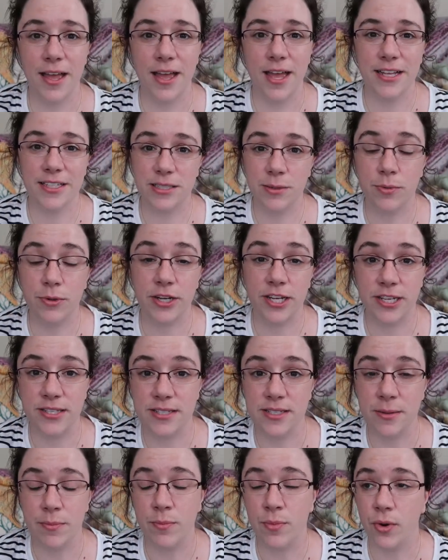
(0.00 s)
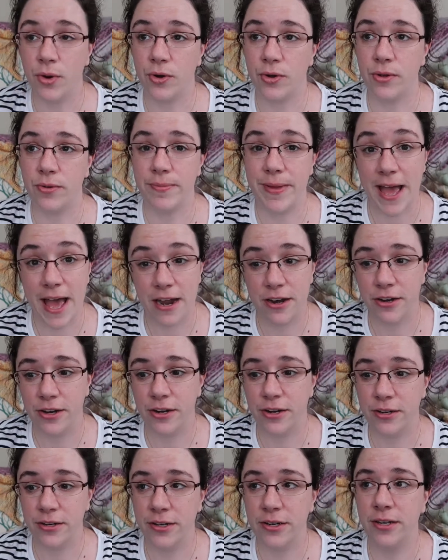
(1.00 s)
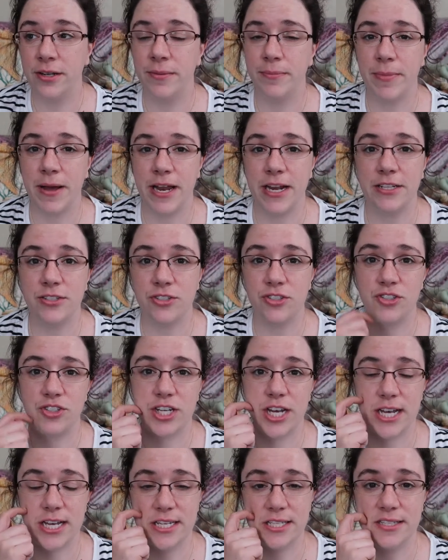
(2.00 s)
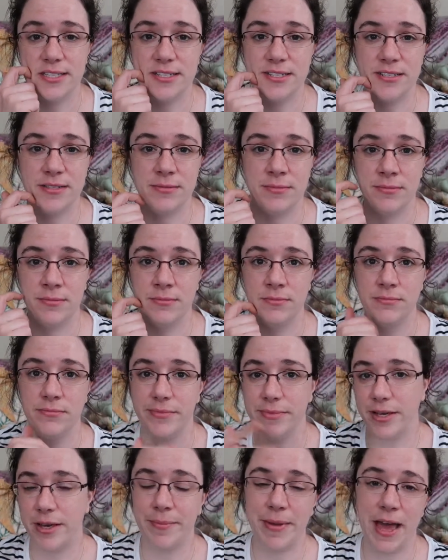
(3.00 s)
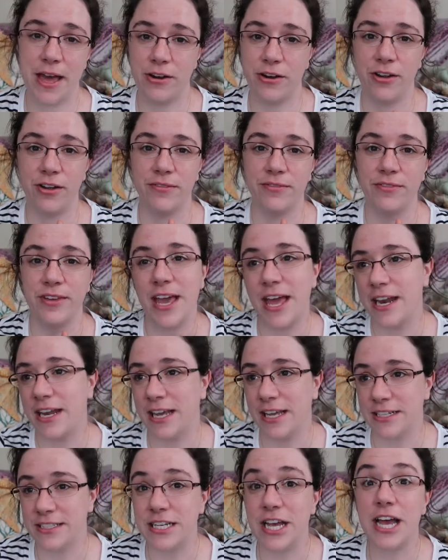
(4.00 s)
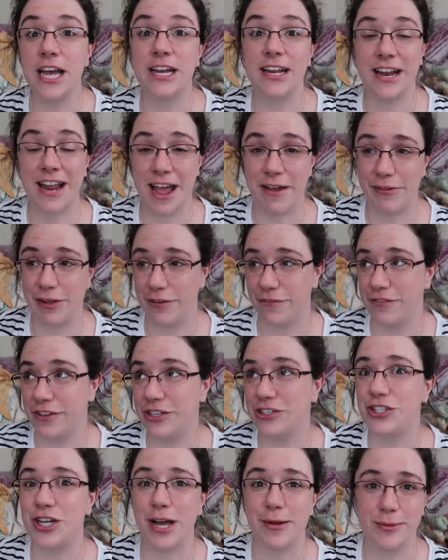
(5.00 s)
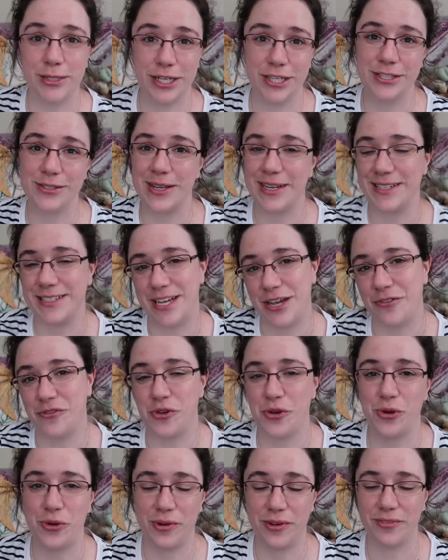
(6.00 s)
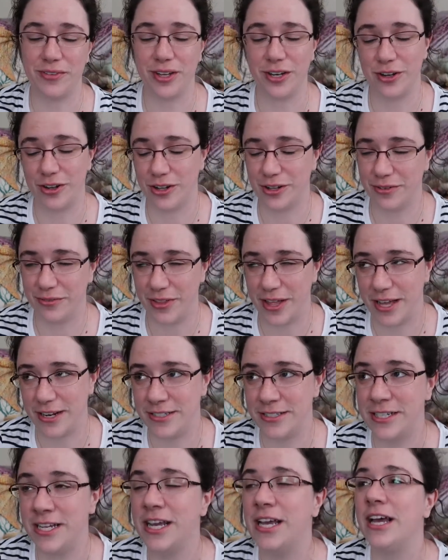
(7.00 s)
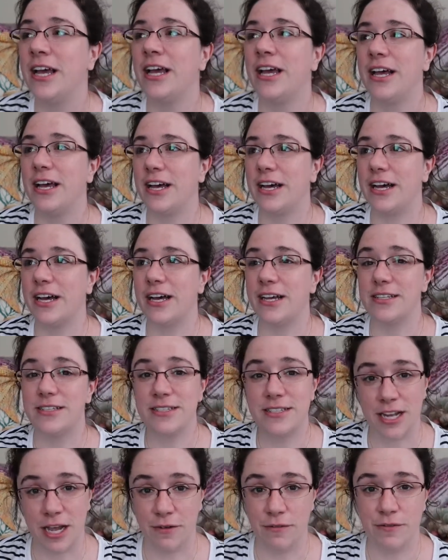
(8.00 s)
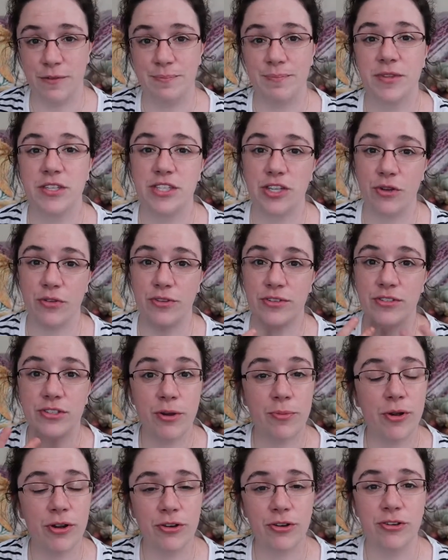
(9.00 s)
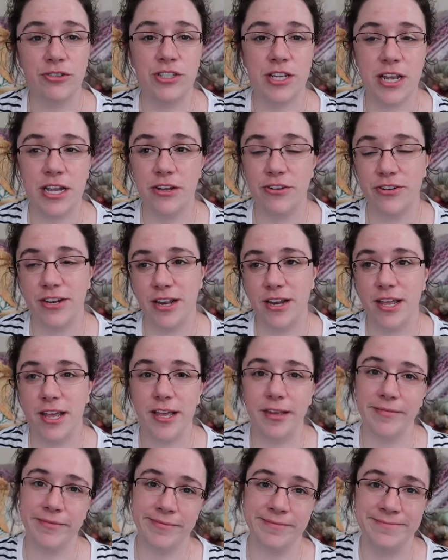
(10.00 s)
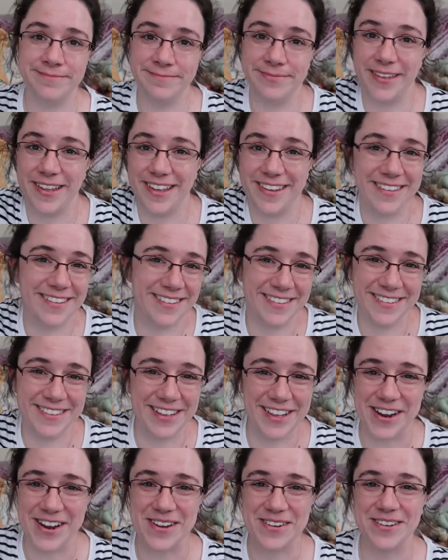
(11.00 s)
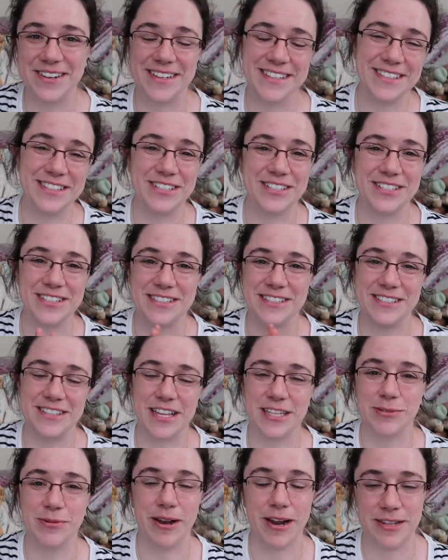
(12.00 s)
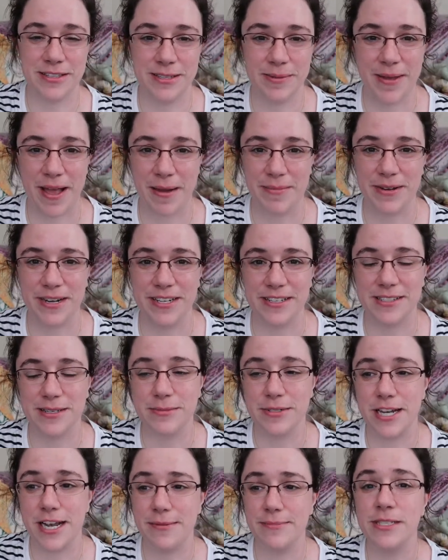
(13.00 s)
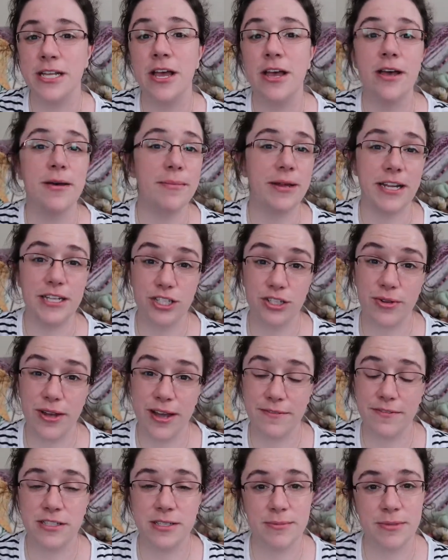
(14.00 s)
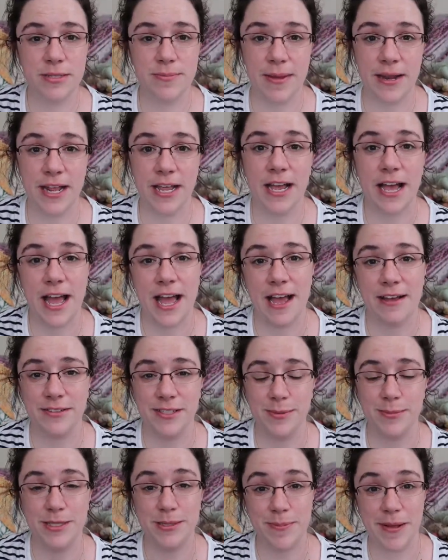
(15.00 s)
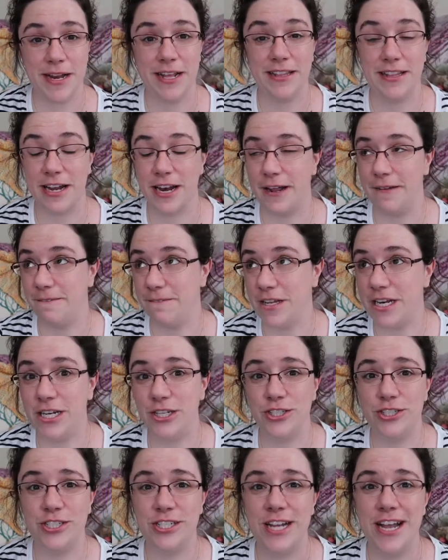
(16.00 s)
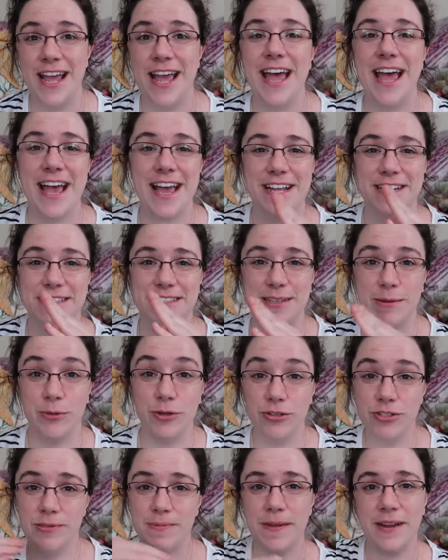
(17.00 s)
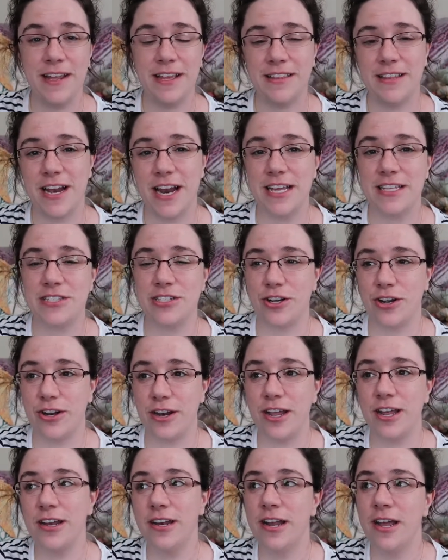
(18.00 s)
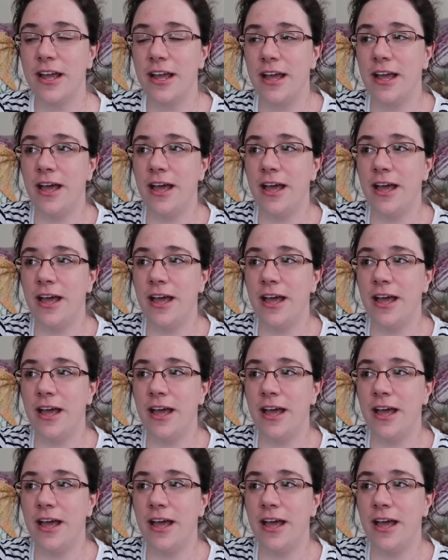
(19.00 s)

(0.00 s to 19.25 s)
It's a pretty simple pattern, but it's just a matter of getting it done and having a finished object so I can take a photo of it and all of that stuff. So there's no more crocheting or knitting. Yeah, you know, it's just, that's what ends up happening sometimes. But I do have some spinning. I have some spinning that I finished and some new spinning that I started.